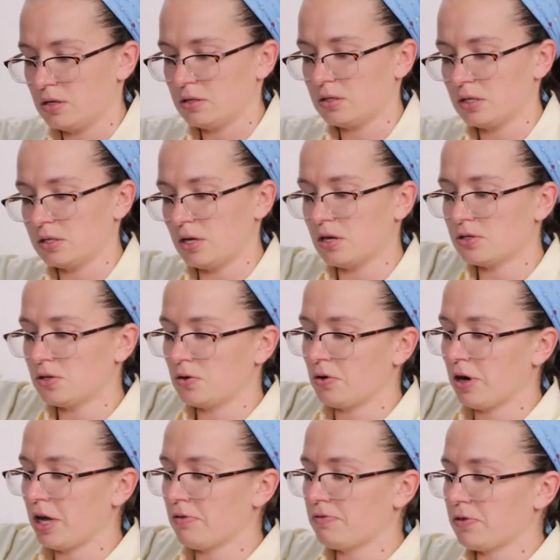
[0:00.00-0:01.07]
This is also
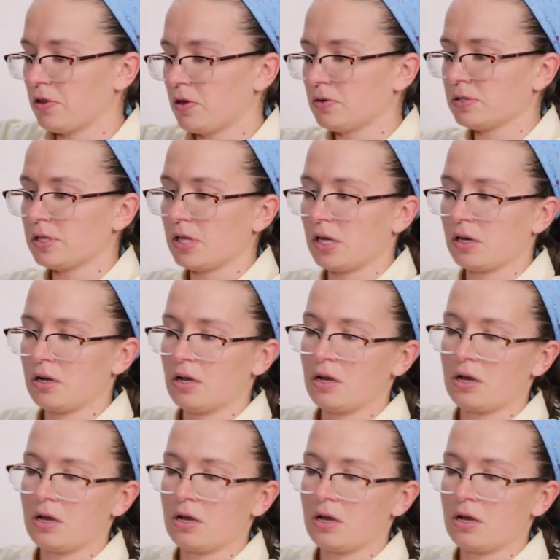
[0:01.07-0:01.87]
great for those that